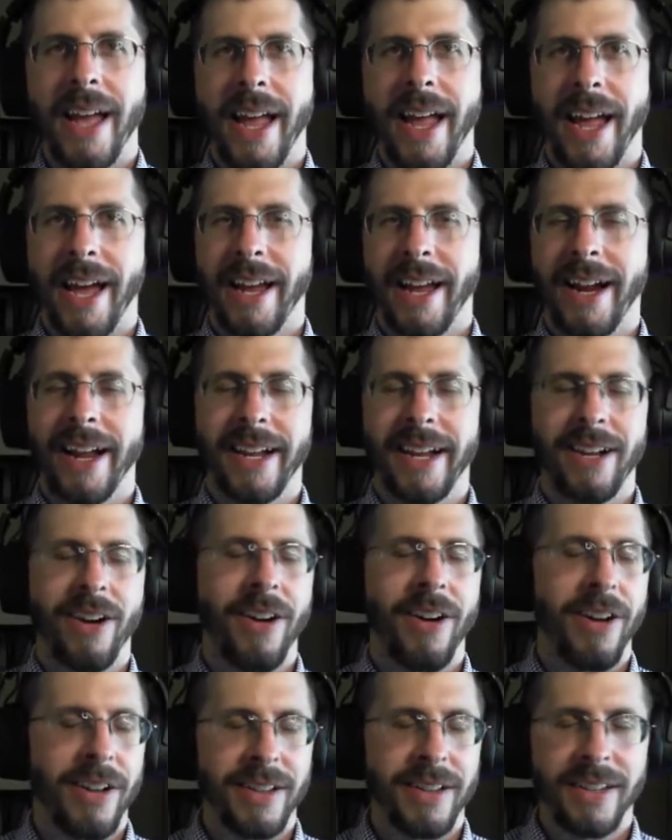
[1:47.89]
and I
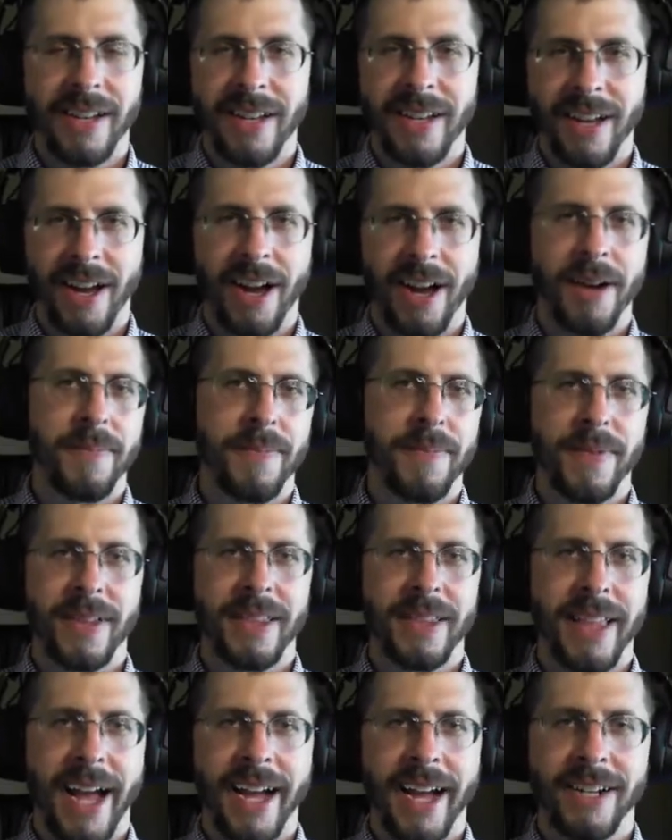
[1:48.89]
called up
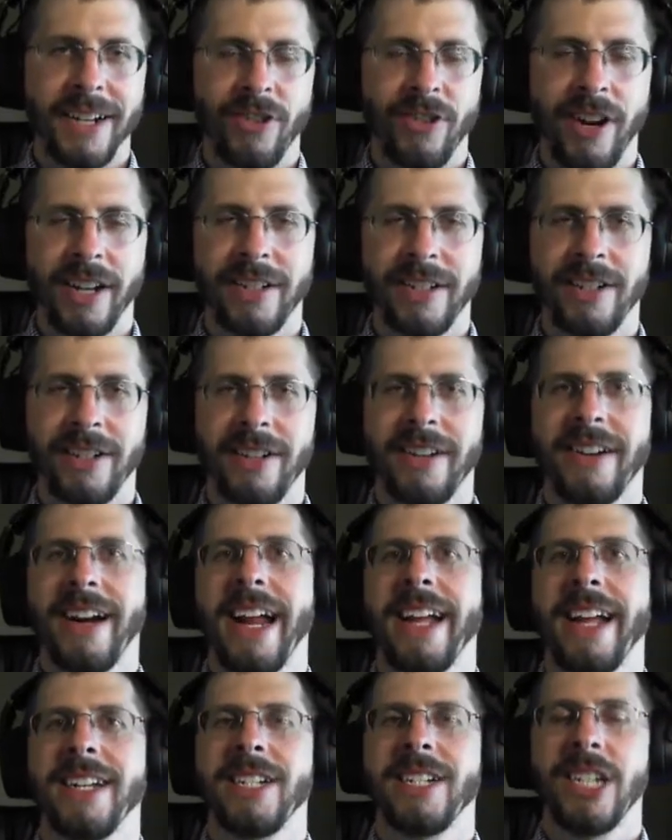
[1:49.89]
that treasurer
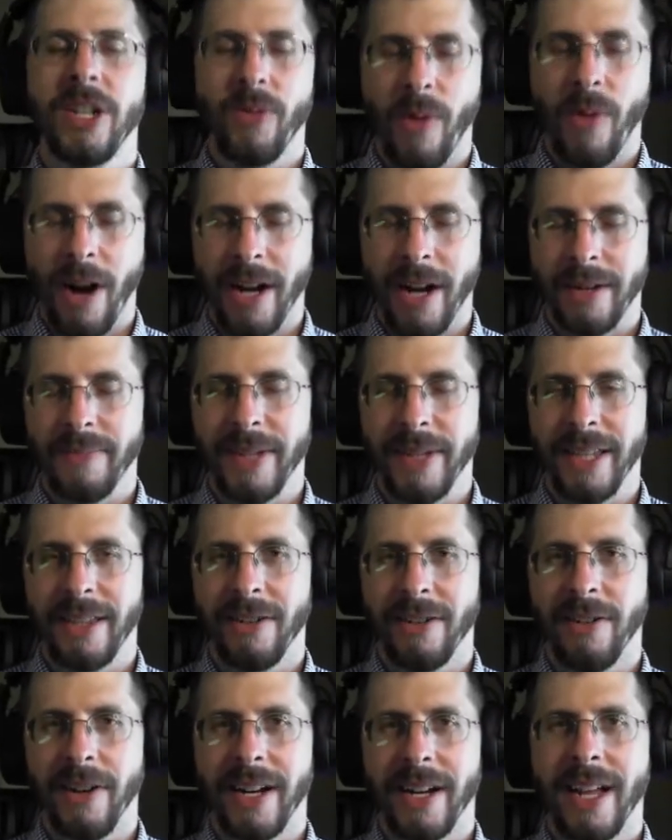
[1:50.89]
and she walked me
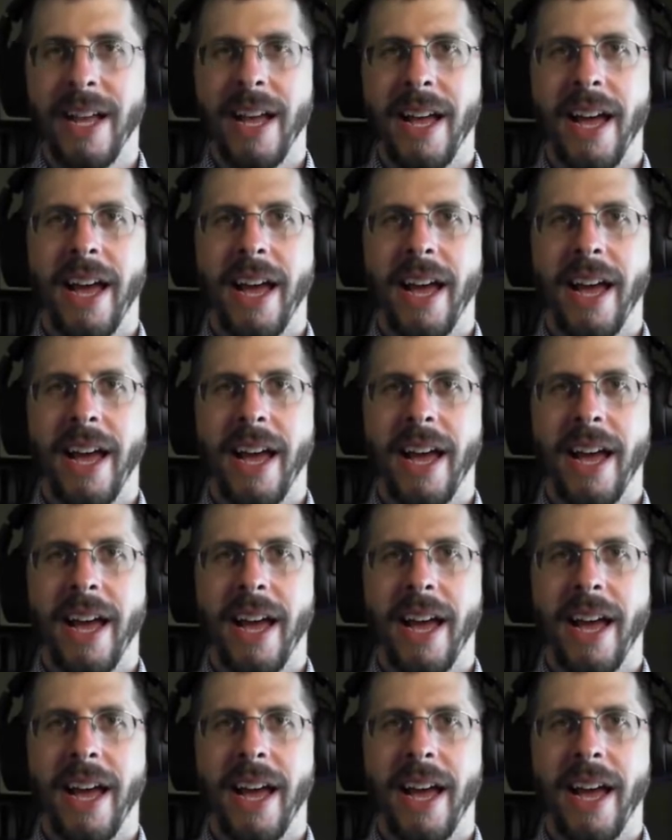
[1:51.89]
through it.